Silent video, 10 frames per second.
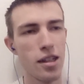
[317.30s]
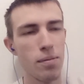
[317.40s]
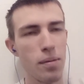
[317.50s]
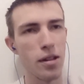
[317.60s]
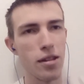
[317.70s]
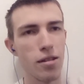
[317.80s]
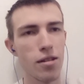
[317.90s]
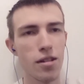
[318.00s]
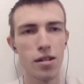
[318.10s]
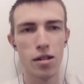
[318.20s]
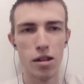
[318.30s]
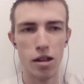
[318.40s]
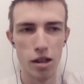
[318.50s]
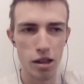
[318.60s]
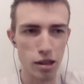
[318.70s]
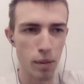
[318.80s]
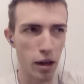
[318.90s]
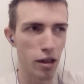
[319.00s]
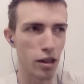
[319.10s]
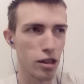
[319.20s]
But the
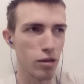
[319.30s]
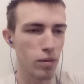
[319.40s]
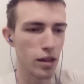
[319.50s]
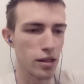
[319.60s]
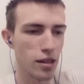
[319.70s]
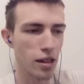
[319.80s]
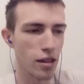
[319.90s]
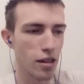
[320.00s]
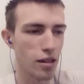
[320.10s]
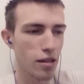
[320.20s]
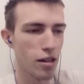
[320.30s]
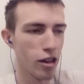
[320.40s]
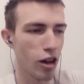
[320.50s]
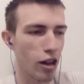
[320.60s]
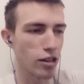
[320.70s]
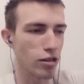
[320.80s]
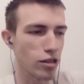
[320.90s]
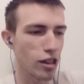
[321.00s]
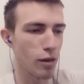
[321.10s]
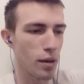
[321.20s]
speculation was that the console is
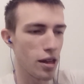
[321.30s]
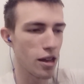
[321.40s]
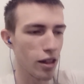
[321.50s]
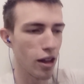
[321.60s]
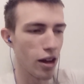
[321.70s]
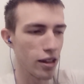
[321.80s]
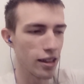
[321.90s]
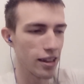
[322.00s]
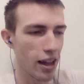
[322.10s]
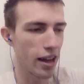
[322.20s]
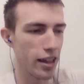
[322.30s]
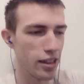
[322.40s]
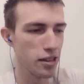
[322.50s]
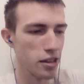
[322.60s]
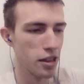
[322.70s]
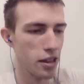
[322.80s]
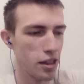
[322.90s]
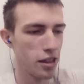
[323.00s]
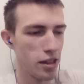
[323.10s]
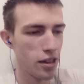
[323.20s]
going to be along the lines
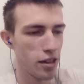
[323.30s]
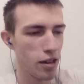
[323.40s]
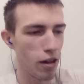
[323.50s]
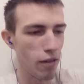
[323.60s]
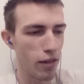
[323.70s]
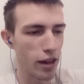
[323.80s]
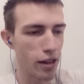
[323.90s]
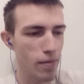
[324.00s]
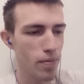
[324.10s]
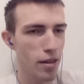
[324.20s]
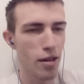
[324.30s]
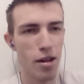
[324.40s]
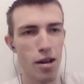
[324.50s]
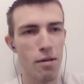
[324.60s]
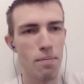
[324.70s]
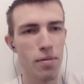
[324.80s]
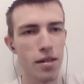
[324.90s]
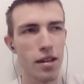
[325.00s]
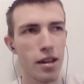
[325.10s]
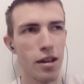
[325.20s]
of like
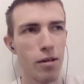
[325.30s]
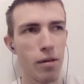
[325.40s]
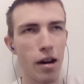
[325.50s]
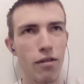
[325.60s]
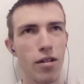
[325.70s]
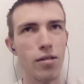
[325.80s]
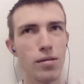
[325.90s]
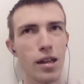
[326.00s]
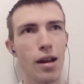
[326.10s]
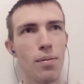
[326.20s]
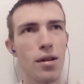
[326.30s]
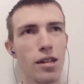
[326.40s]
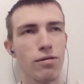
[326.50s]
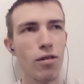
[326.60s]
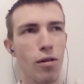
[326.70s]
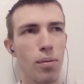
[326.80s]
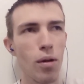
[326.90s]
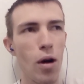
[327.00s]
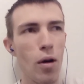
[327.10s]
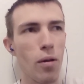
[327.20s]
what I've heard is like a PS4
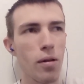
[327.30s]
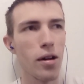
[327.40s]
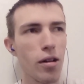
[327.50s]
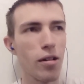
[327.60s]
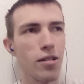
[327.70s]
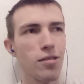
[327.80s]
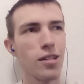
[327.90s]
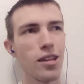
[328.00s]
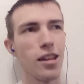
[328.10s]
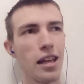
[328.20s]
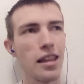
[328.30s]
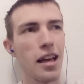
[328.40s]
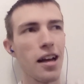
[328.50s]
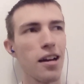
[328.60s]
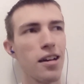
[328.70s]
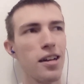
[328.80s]
Pro or something like that.